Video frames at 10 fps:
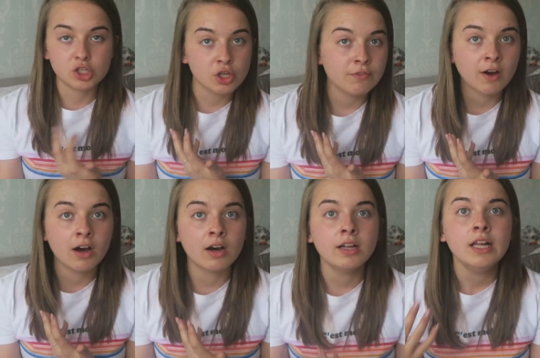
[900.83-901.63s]
too
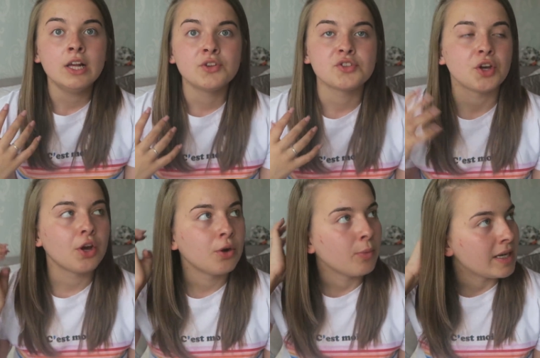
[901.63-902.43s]
far.
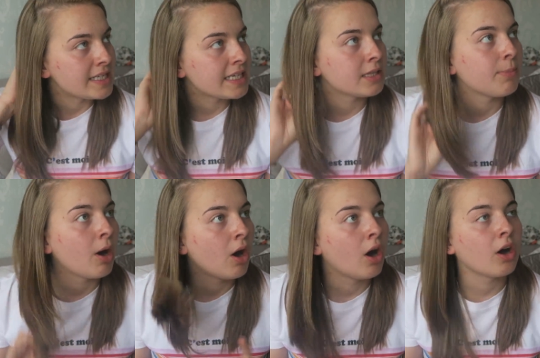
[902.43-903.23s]
So we did the
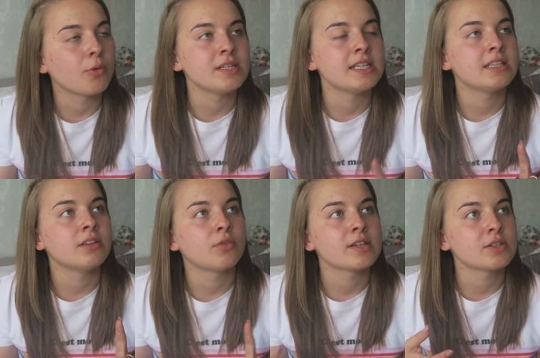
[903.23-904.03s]
park, we did
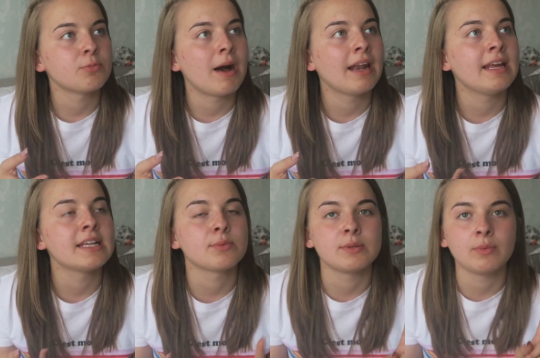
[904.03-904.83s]
the Crystal
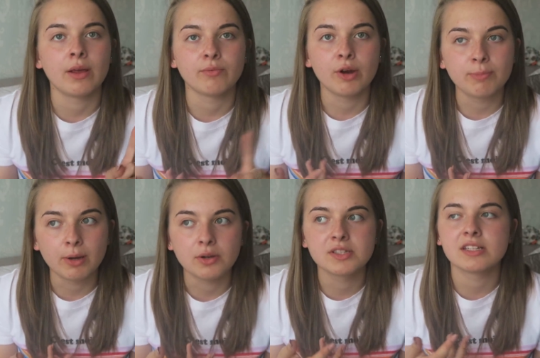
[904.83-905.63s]
Palace, we did like road
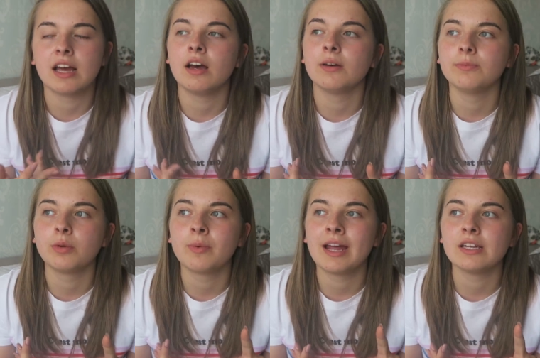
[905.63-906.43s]
boats,
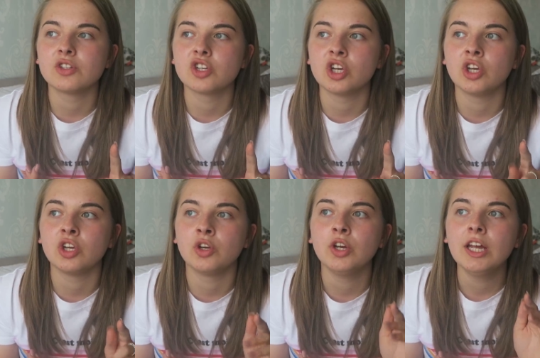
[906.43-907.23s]
we went
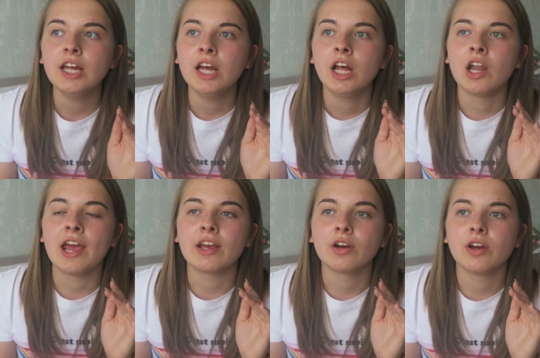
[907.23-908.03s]
to
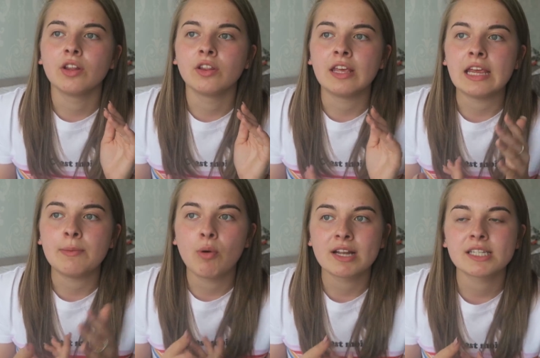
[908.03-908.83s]
like
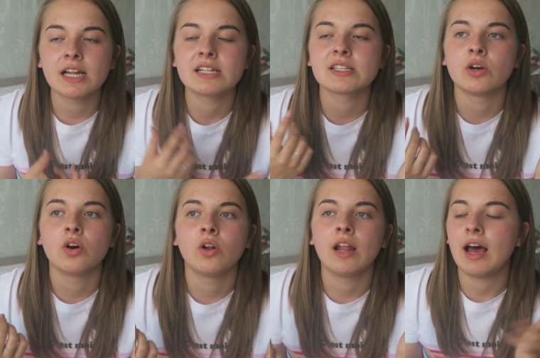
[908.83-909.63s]
the Puerta del
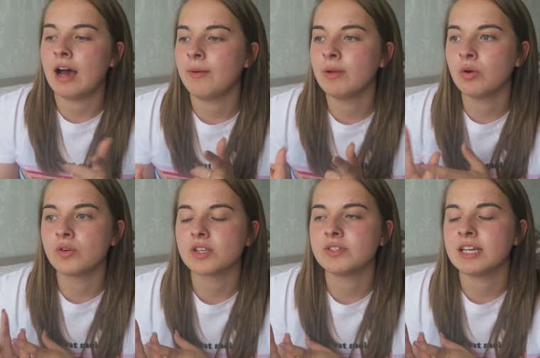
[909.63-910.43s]
Sol, and we
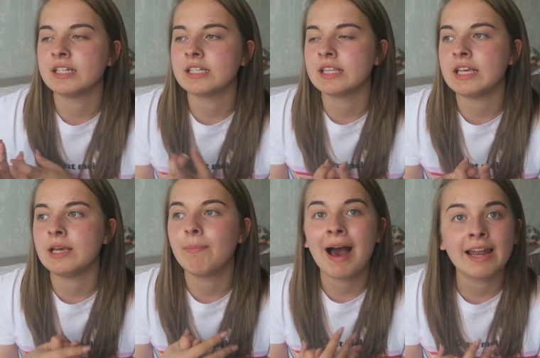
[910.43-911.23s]
also did
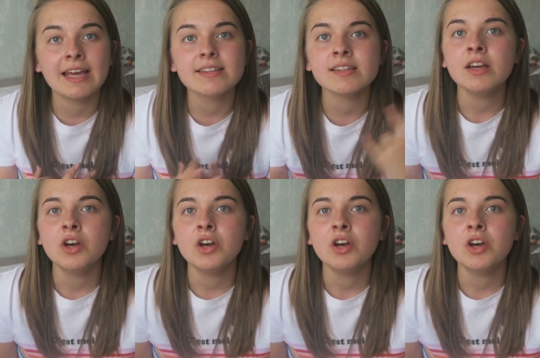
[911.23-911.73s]
the palace.